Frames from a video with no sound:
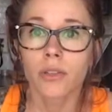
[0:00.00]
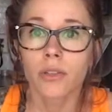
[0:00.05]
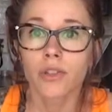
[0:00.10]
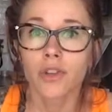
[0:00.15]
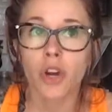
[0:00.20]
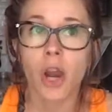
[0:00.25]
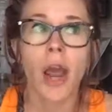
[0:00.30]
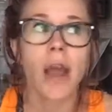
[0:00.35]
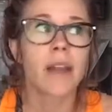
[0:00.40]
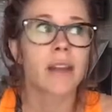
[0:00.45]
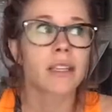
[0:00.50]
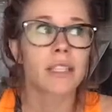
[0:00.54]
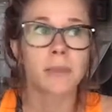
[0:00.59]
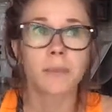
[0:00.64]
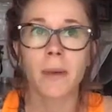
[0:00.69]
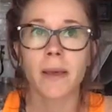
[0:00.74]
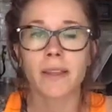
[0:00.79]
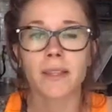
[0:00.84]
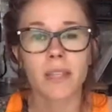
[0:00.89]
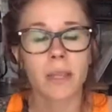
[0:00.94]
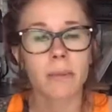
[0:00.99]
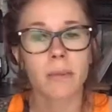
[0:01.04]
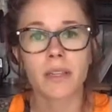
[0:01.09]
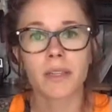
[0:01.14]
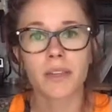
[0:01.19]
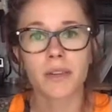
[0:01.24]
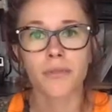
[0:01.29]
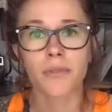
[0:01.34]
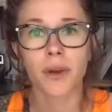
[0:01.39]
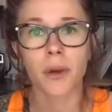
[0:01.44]
try to explain to them in
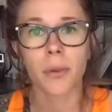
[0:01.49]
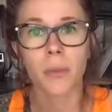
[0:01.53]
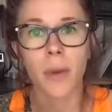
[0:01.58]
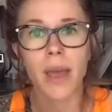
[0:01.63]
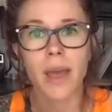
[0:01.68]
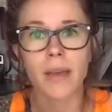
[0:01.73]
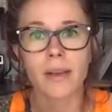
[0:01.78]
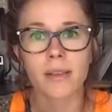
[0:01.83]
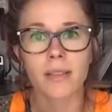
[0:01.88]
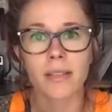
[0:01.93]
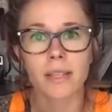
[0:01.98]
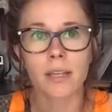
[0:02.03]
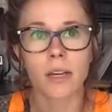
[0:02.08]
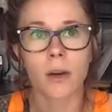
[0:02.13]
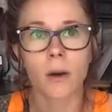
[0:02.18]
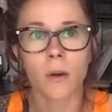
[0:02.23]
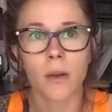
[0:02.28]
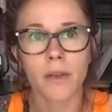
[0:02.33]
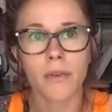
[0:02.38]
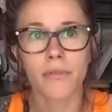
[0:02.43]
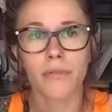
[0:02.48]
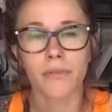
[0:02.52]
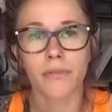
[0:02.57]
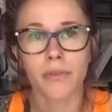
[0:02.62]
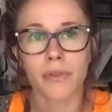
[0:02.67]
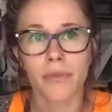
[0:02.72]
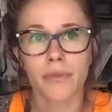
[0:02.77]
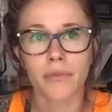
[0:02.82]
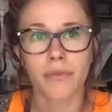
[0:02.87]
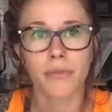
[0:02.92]
different ways. You know,
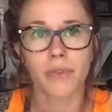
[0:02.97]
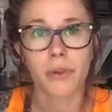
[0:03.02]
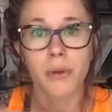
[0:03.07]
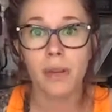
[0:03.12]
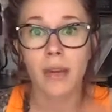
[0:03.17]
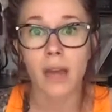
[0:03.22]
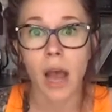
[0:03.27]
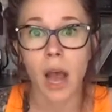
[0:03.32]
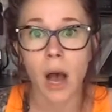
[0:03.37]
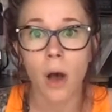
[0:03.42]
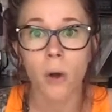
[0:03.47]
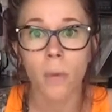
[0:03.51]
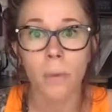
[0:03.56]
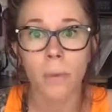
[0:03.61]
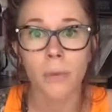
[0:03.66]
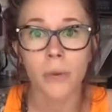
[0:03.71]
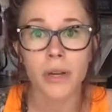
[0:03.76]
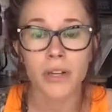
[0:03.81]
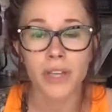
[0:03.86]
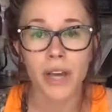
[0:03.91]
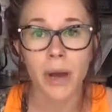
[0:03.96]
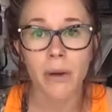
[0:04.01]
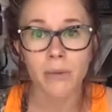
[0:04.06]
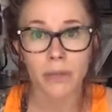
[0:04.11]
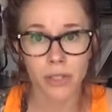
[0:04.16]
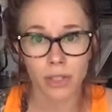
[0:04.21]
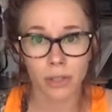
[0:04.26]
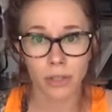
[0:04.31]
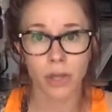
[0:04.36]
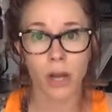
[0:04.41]
if you need help, reach
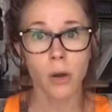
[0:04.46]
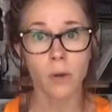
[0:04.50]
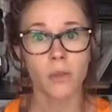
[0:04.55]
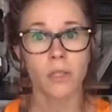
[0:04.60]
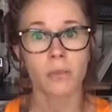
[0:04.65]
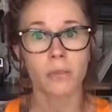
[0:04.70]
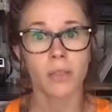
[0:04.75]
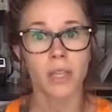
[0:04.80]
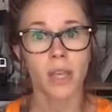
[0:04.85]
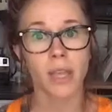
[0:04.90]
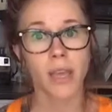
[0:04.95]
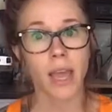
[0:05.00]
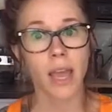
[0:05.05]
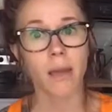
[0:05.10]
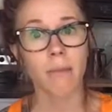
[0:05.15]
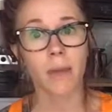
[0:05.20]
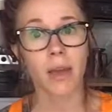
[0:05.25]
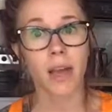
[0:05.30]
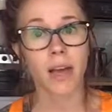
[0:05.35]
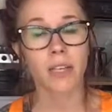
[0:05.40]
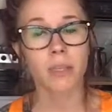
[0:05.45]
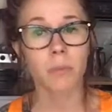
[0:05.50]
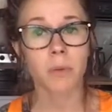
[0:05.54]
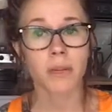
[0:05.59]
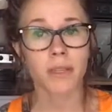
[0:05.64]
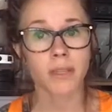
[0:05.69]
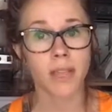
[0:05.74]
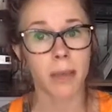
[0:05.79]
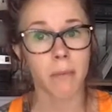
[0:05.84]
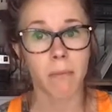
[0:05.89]
out to your coach and be like, hey, my
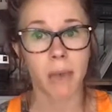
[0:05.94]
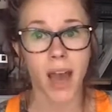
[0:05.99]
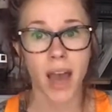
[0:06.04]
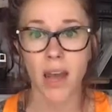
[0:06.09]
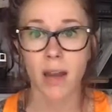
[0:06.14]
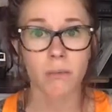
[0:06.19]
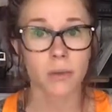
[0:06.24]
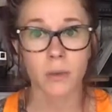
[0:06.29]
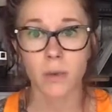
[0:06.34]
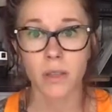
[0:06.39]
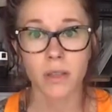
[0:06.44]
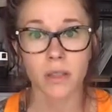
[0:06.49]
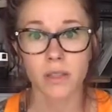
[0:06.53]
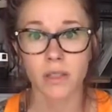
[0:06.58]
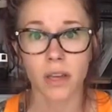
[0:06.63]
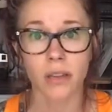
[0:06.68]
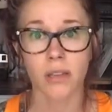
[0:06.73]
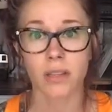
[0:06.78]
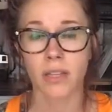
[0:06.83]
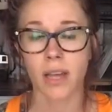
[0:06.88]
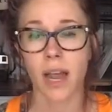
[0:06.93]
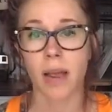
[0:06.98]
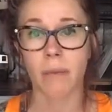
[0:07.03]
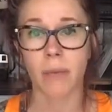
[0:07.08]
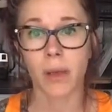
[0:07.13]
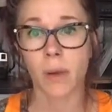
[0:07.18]
husband is like mad I'm doing this all the time.